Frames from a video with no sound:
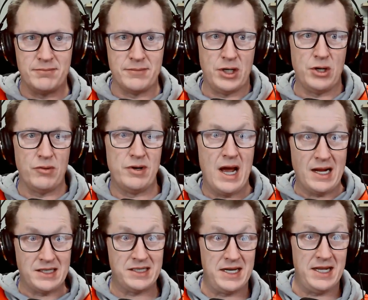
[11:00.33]

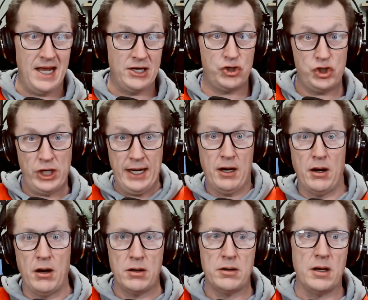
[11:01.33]
not see that
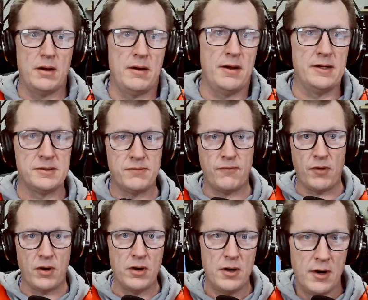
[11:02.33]
chair as
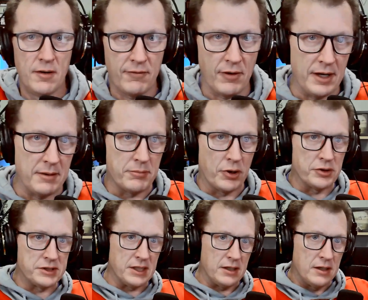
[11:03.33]
for
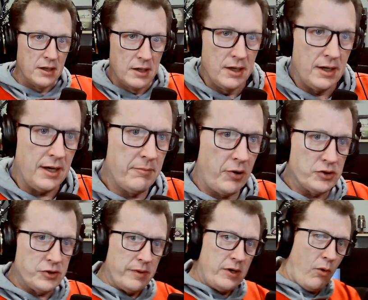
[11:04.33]
in-person
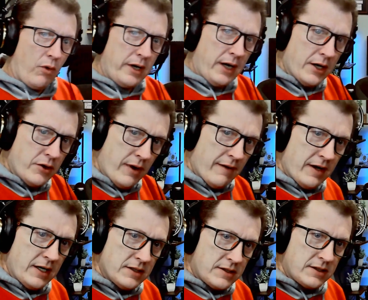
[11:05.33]
recording. I do have
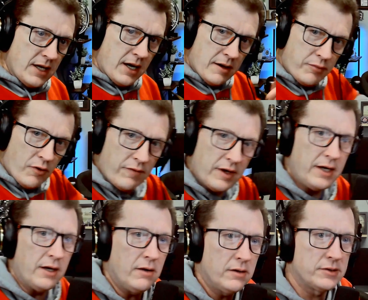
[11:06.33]
a setup over
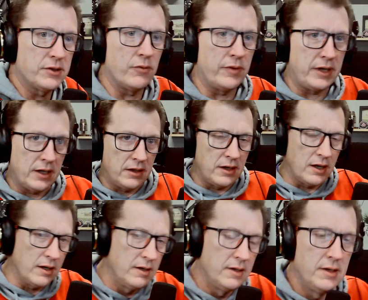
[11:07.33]
here so we
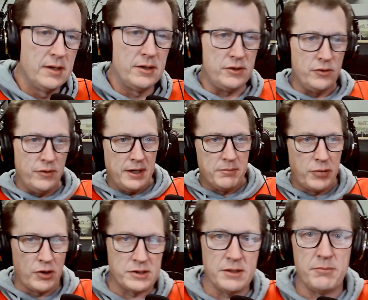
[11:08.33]
can do
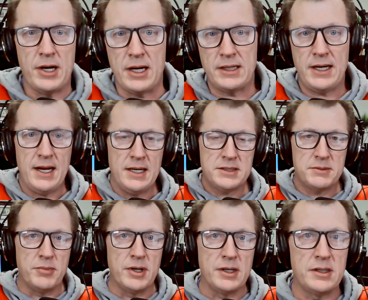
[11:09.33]
in-person podcasts,
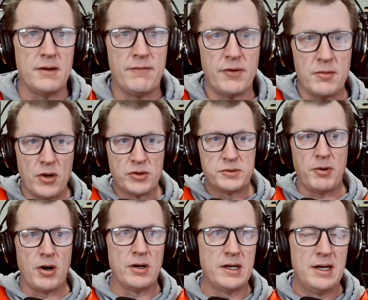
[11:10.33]
but for the most
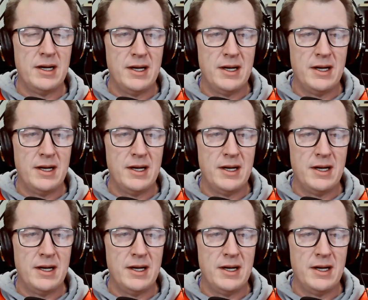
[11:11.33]
part,